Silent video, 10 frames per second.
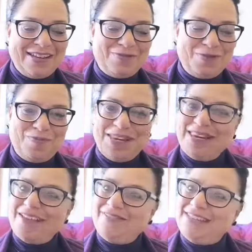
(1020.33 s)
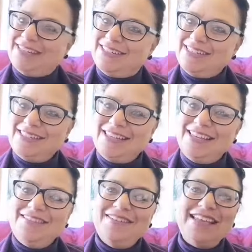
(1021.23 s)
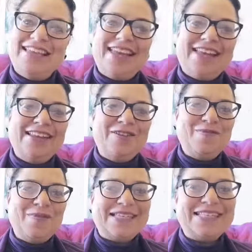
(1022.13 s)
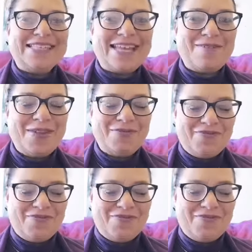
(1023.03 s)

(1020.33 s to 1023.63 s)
It would be lovely to see you again. You must come and